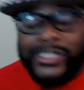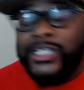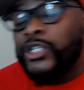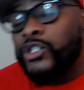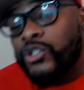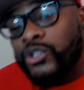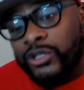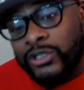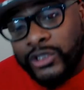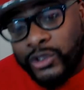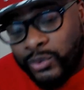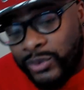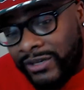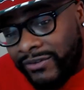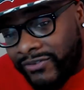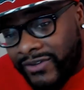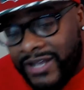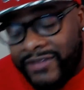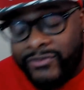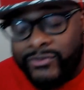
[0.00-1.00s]
is June
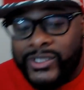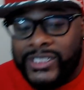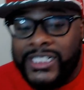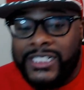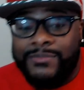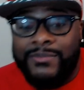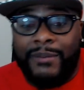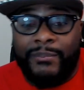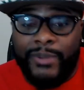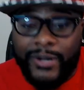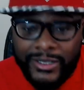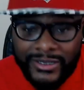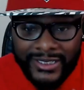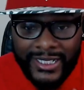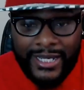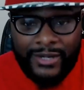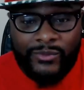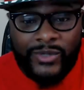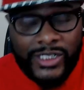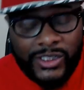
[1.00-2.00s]
25th, which is my birthday,
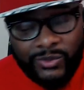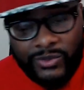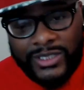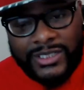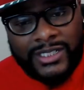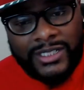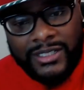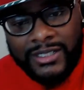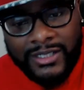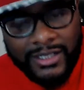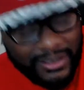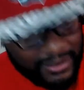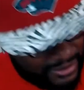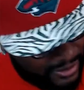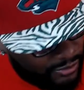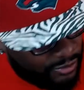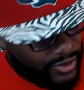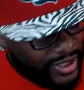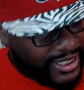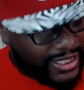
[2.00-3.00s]
which was a
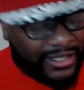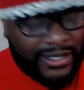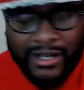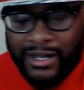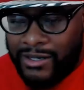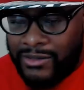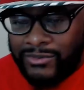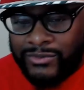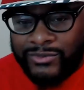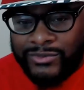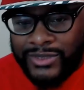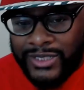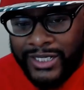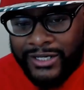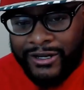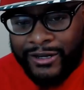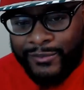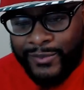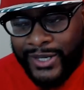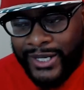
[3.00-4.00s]
week ago. You know what
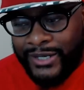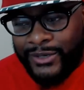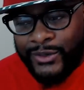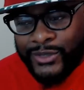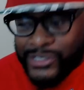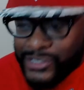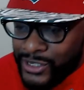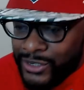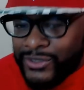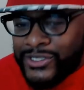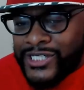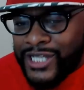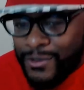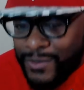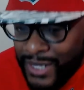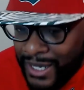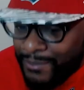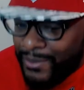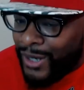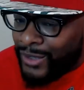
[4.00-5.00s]
I mean? You can still send me a
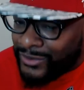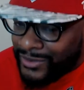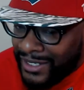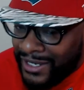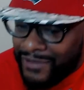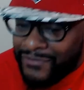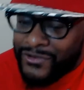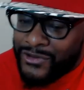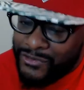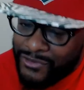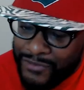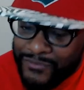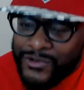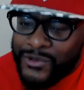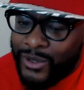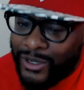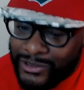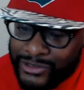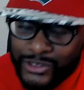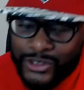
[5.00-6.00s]
birthday if you
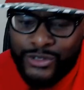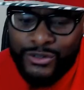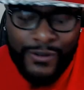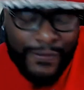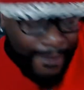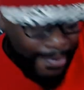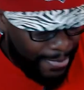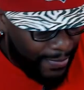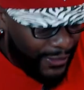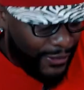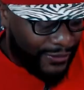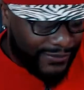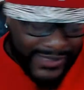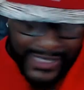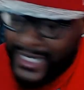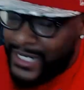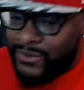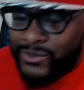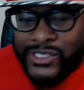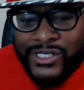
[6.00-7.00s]
want to. You know what I'm saying? It
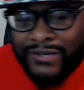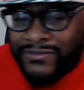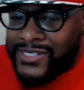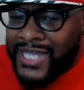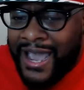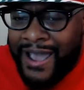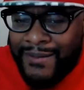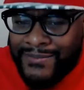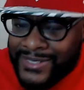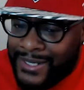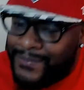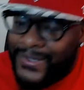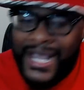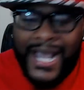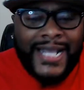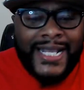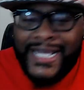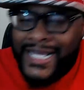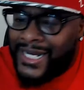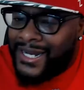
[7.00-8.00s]
was tough times. I mean, I
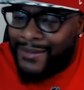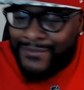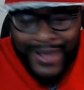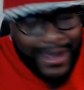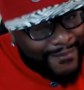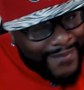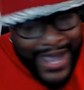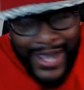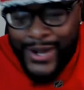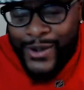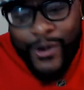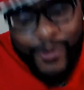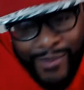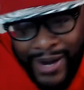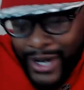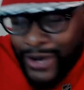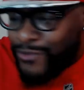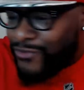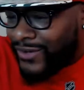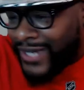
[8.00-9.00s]
get it. I'm not mad at nobody
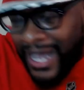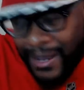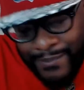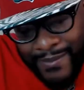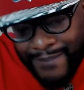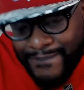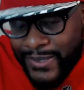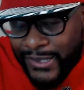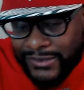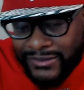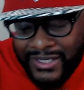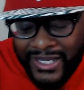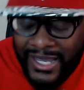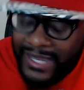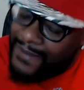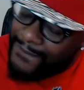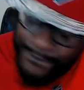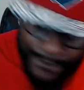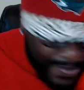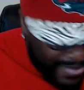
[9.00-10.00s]
who forgot my birthday.
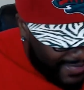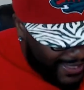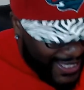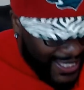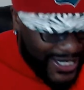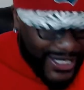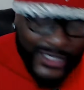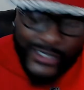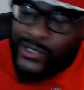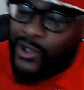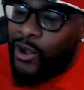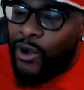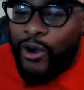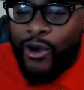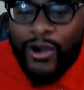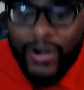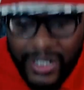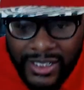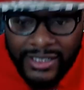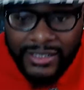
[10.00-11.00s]
It is all
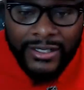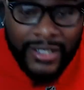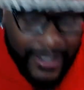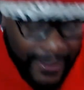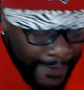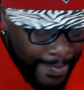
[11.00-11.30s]
good.